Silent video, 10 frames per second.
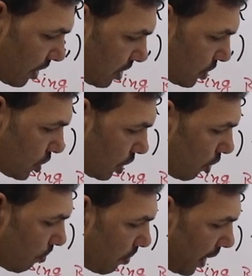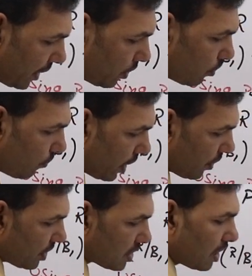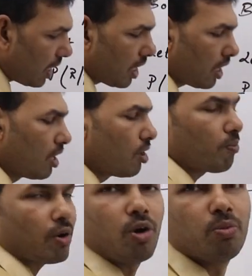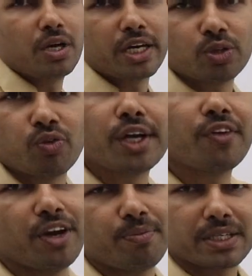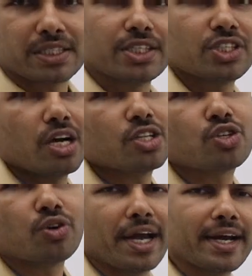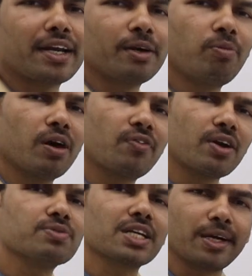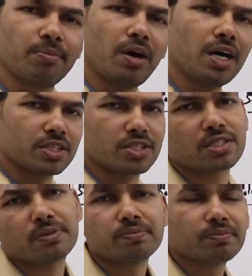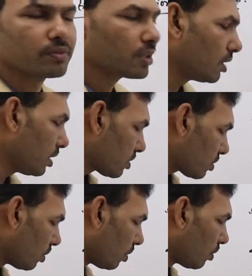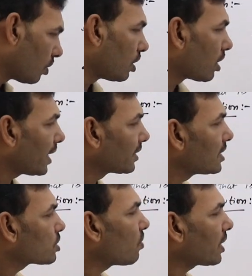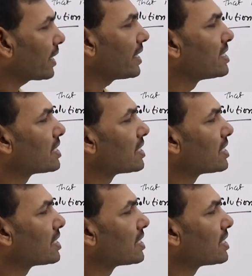0.25 is the probability. 25% chance to get red ball from the box. So like this one can easily